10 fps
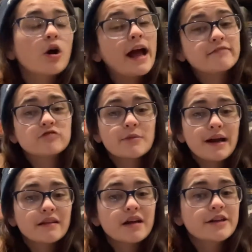
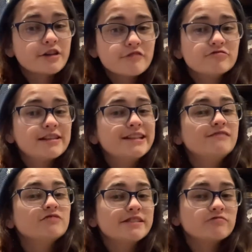romance. I don't really
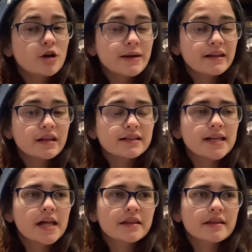read romance
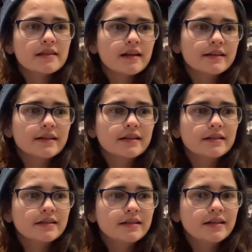unless it's like
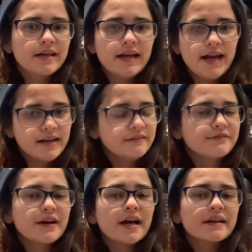in
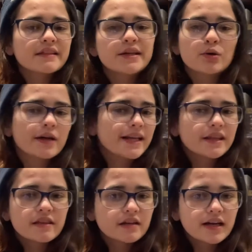fantasy or in
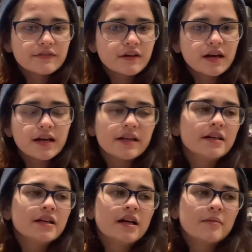the sci-fi,
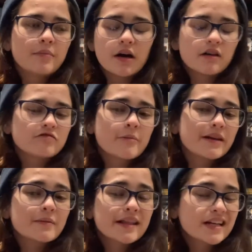but romance
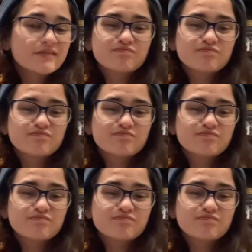by itself,